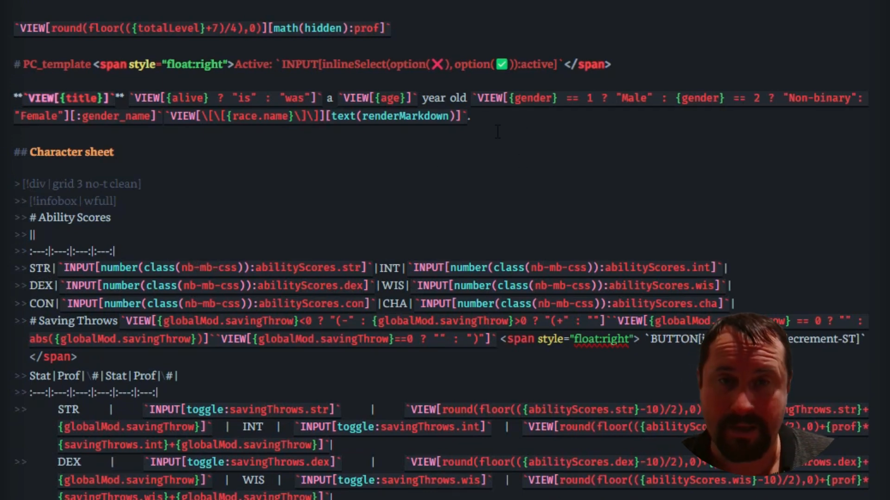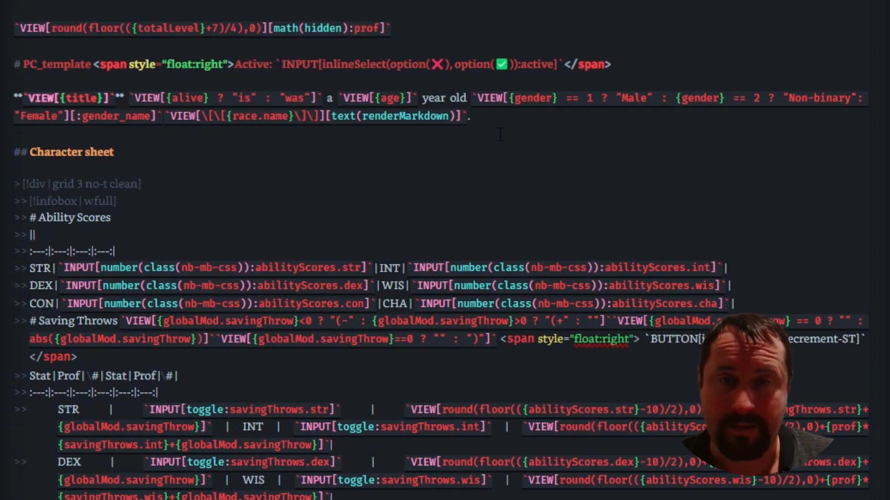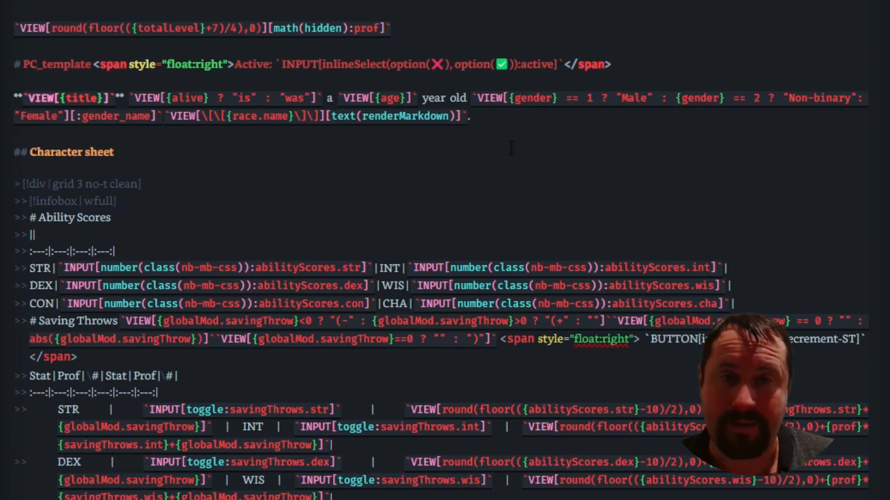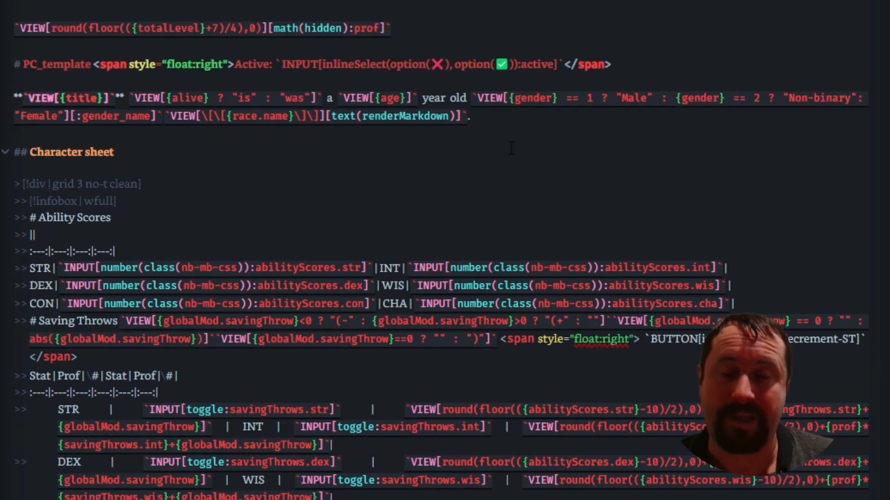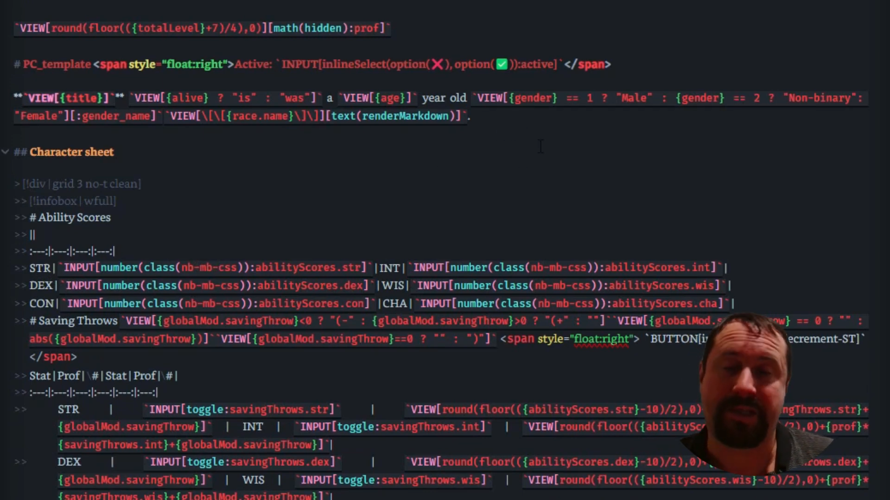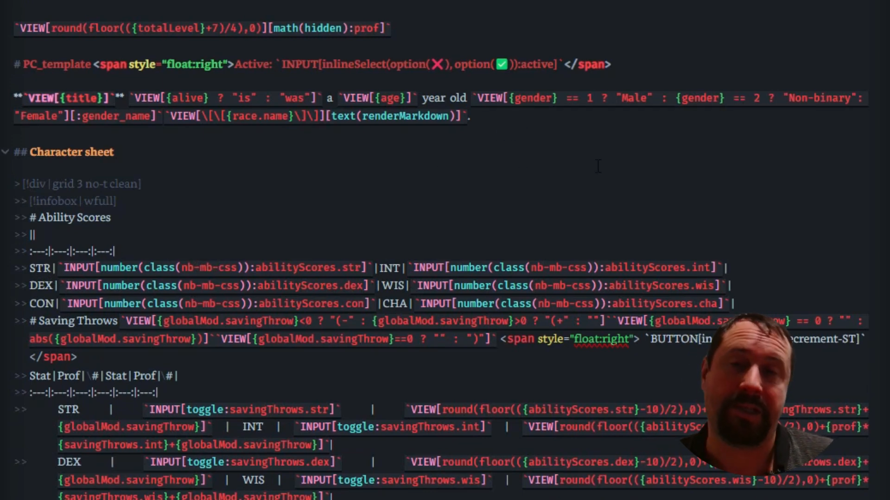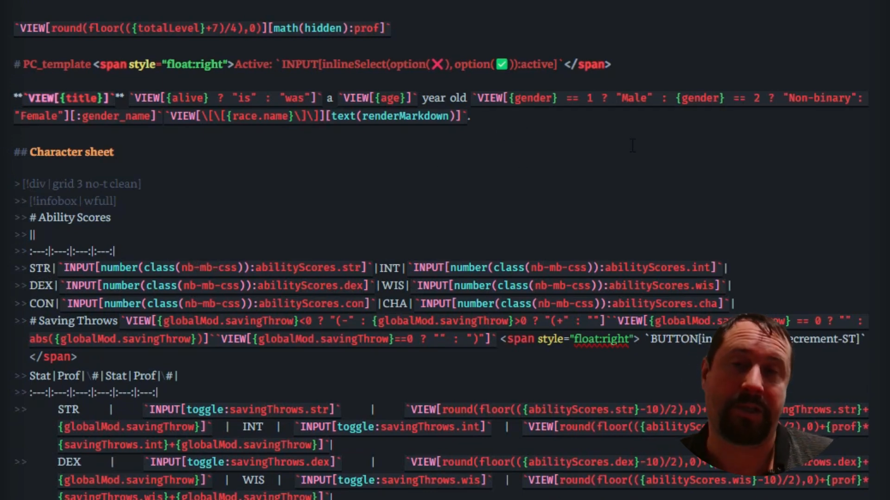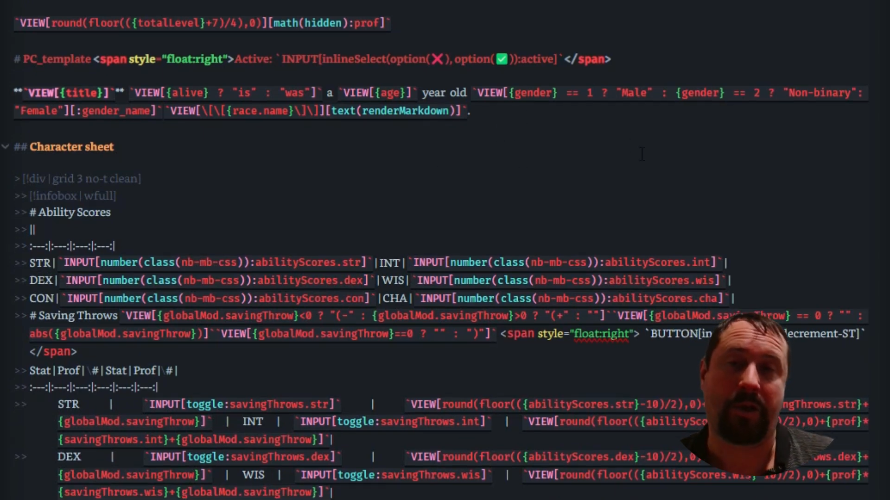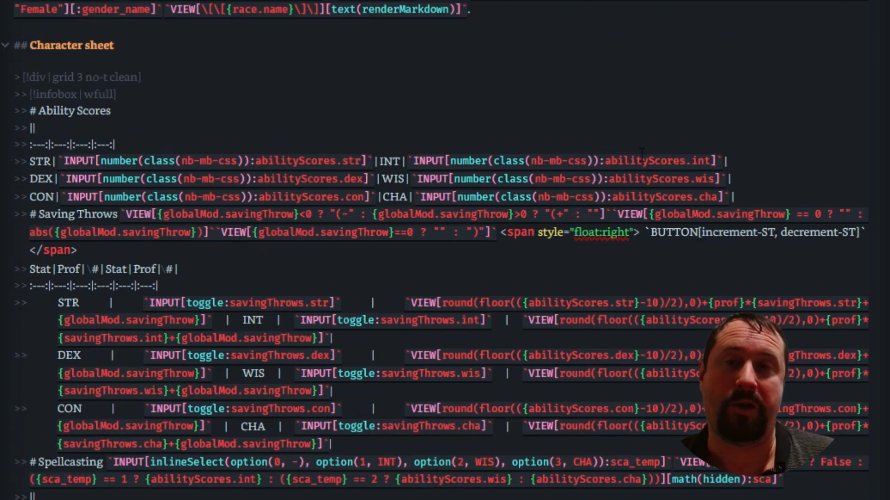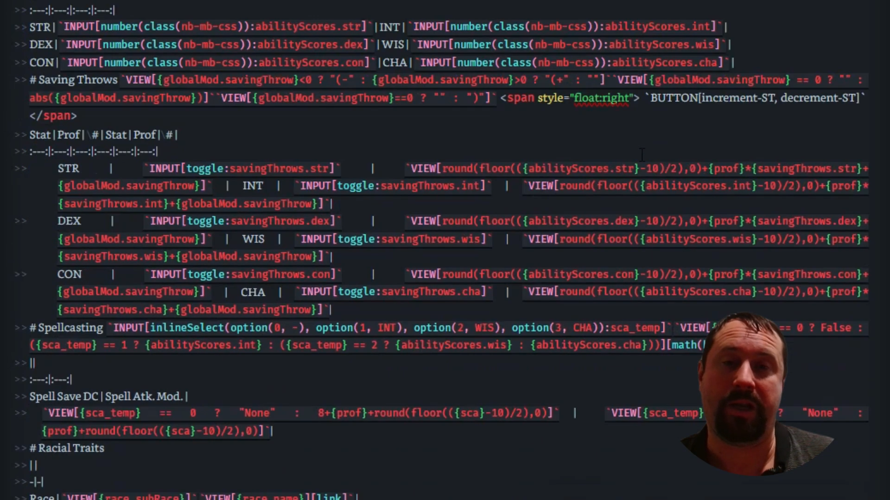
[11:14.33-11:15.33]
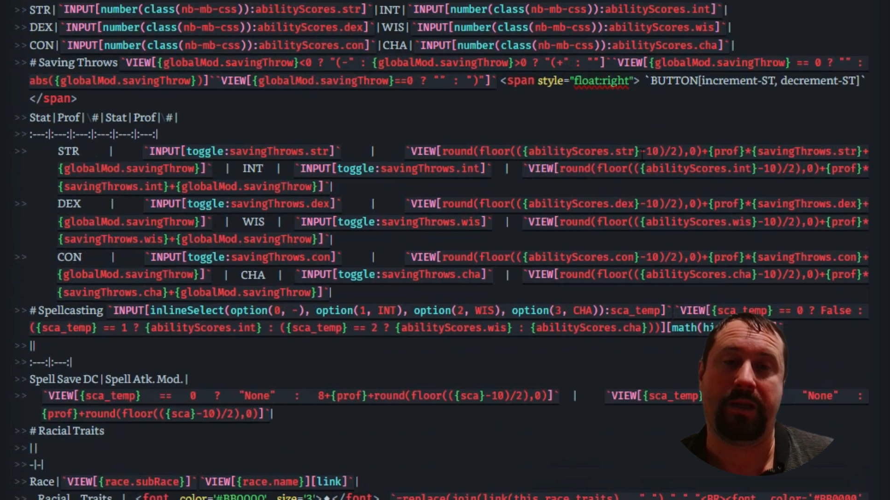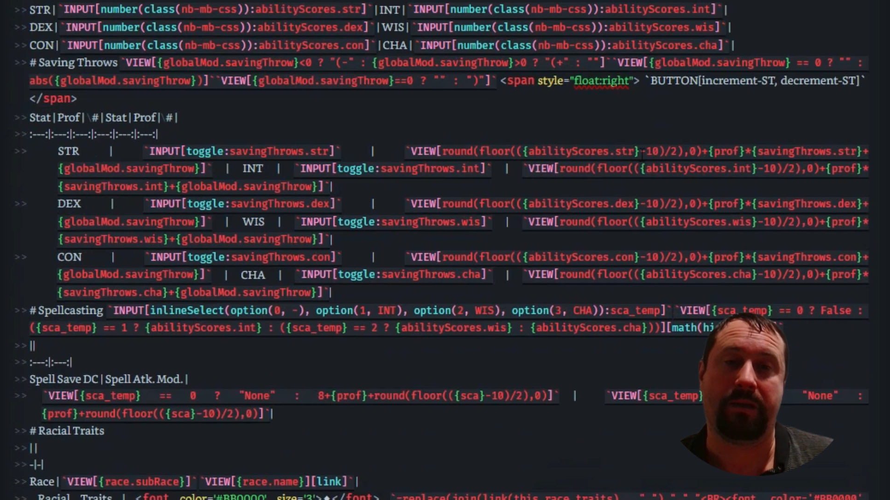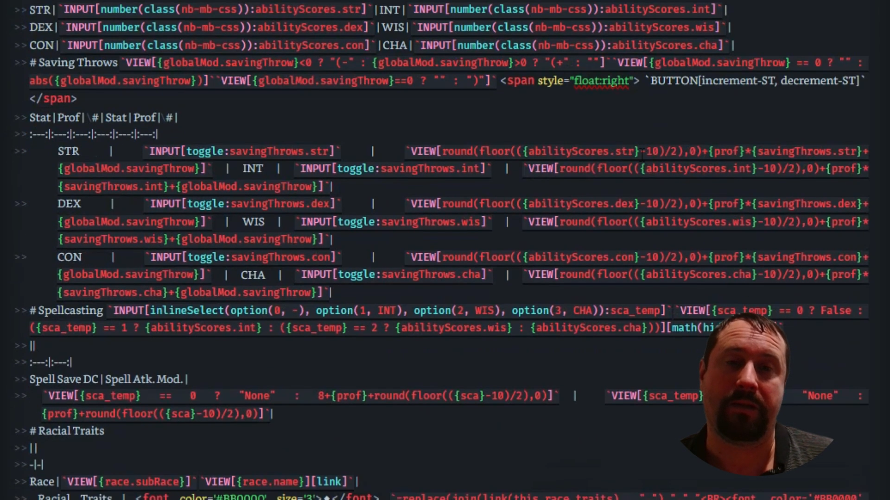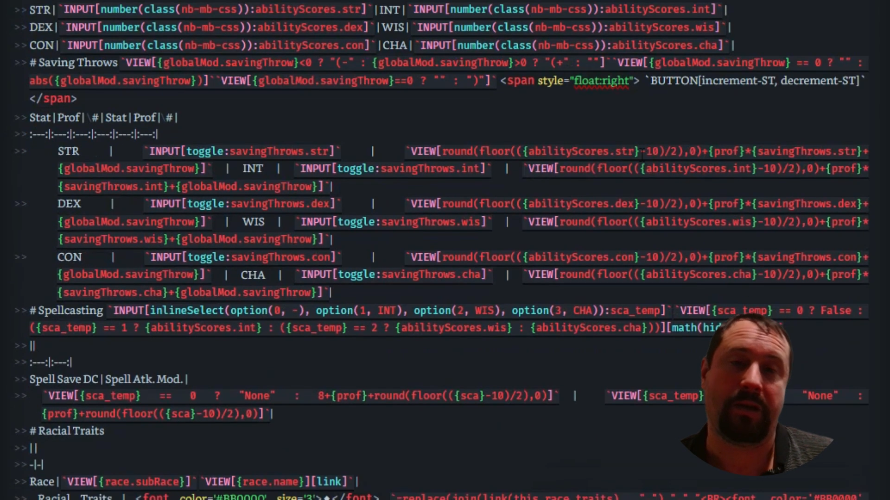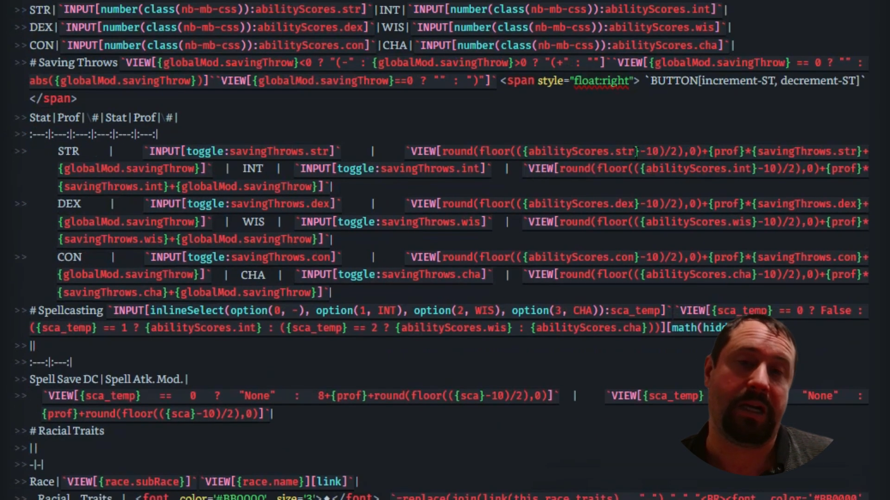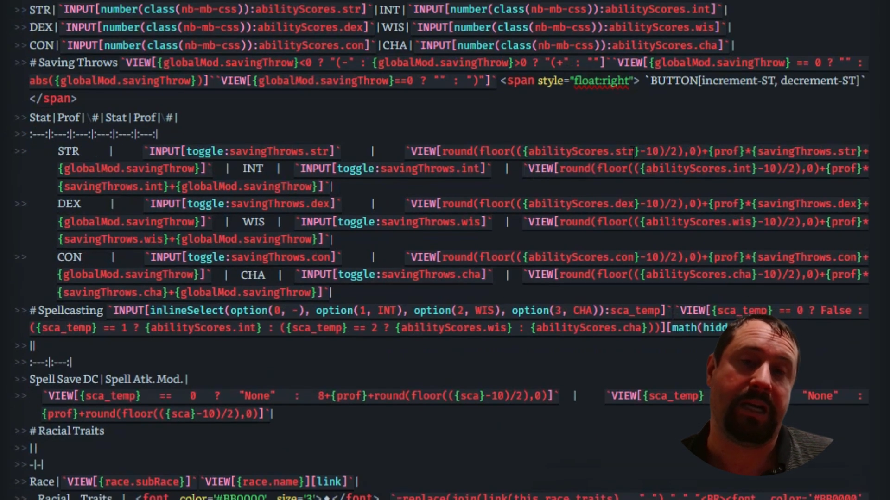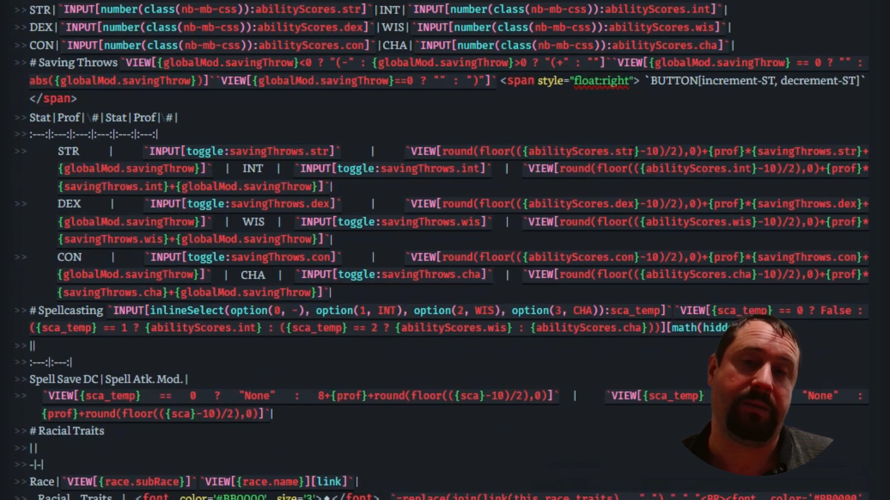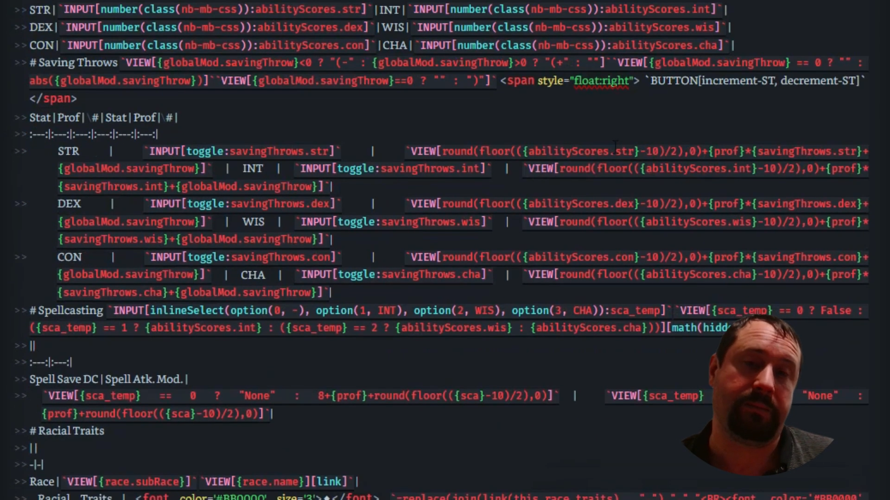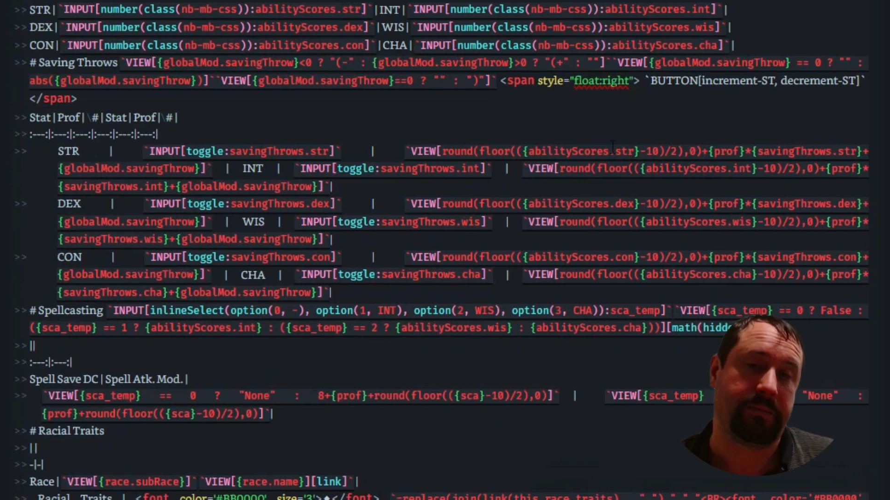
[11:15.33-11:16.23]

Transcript: is coding. Alright.